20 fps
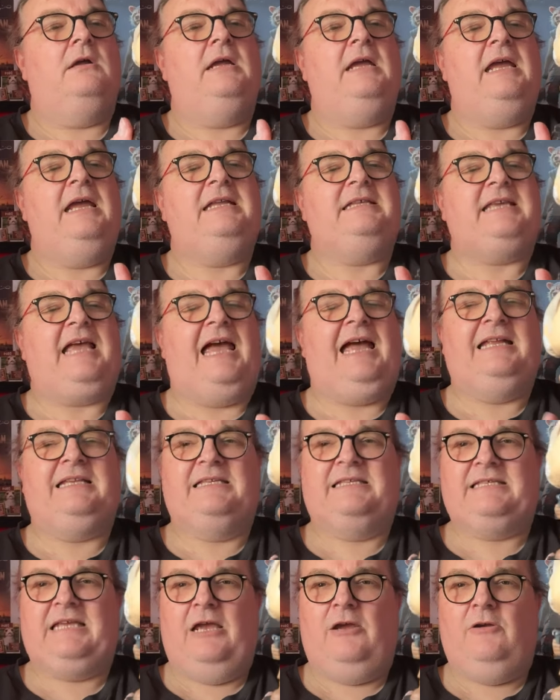It's Han
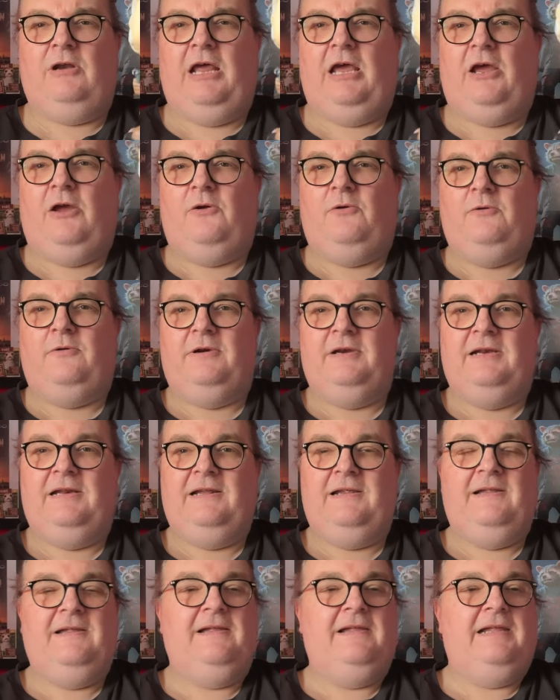Solo.
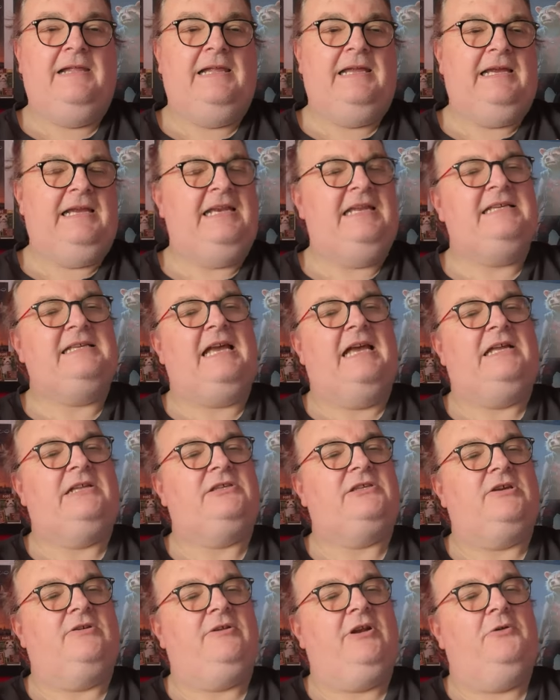It is Han
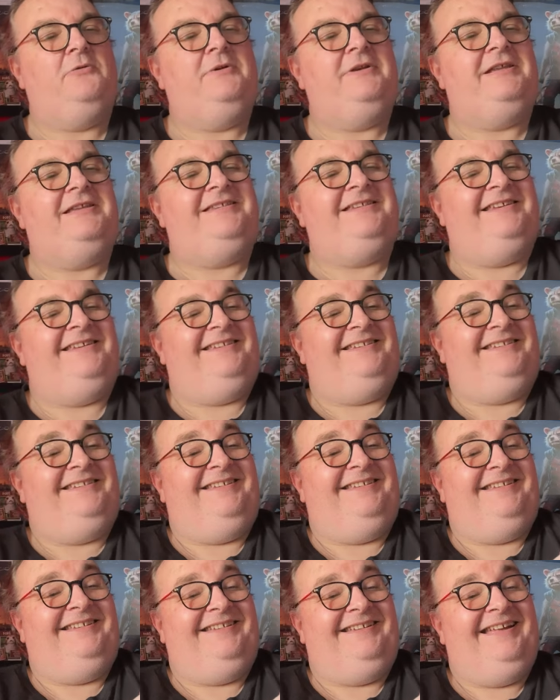Solo, isn't
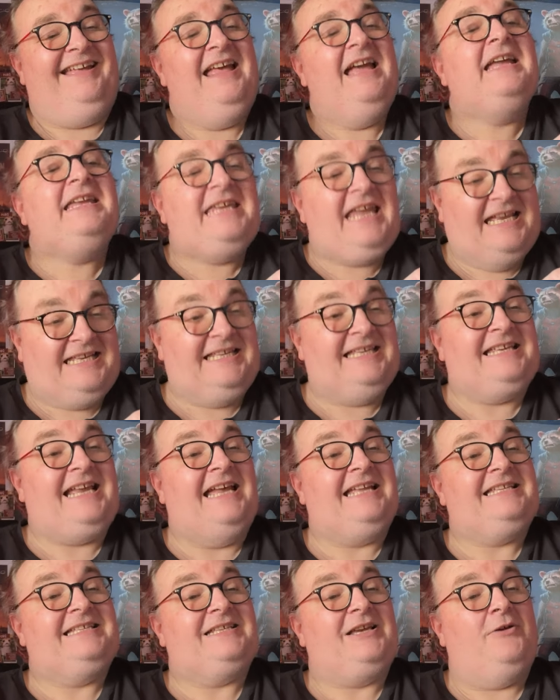it? Yes, it's
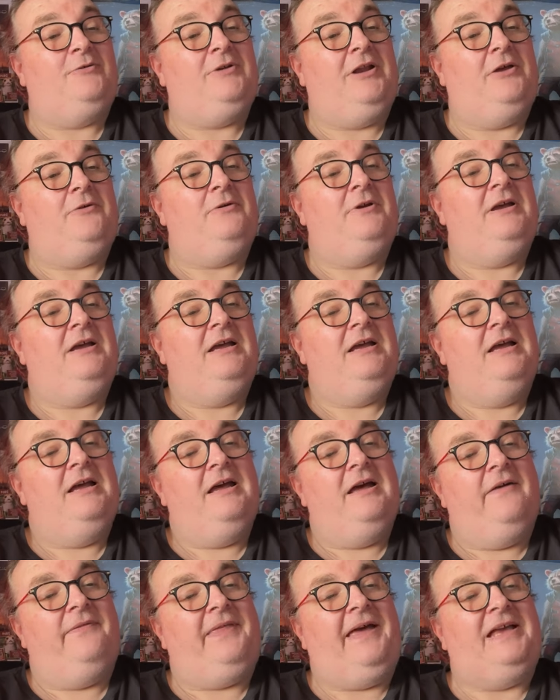Han Solo.
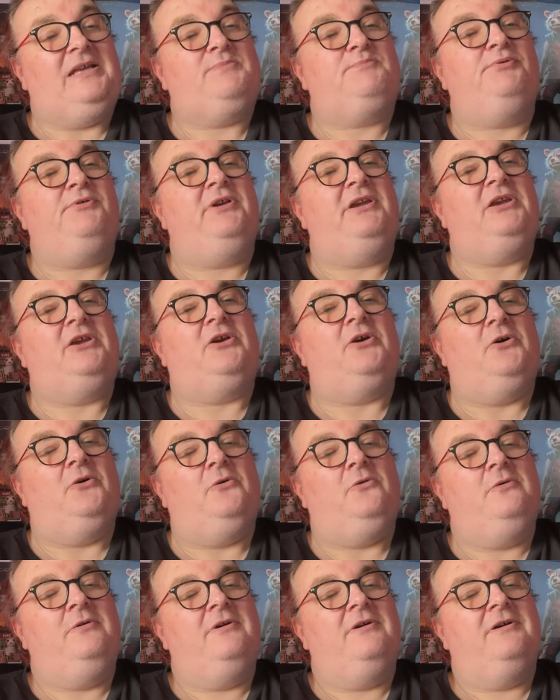That's pretty
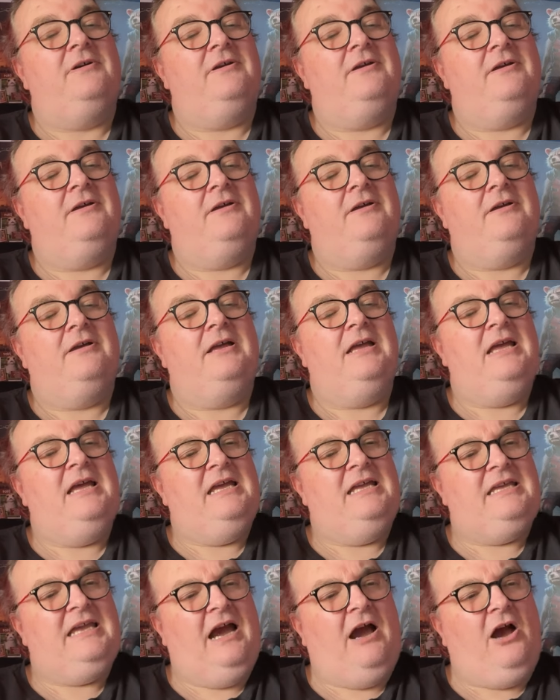cool.
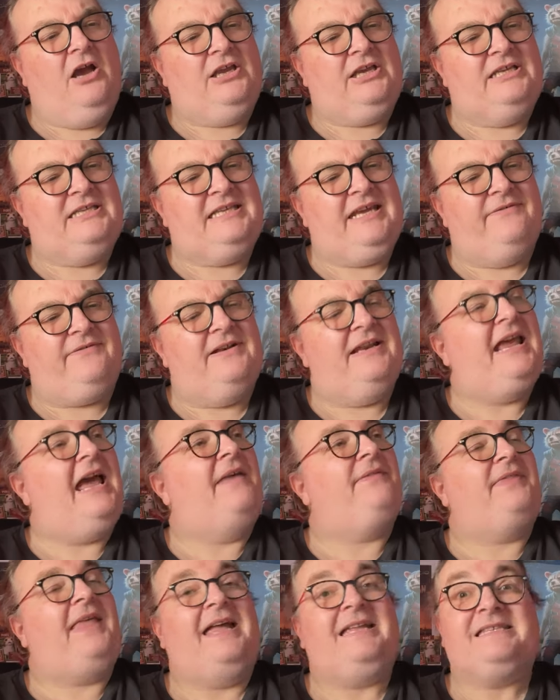Yeah, I can definitely
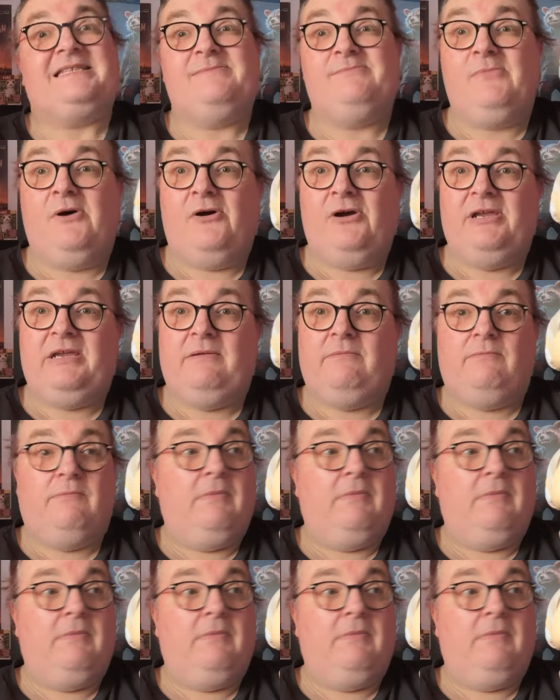add that to my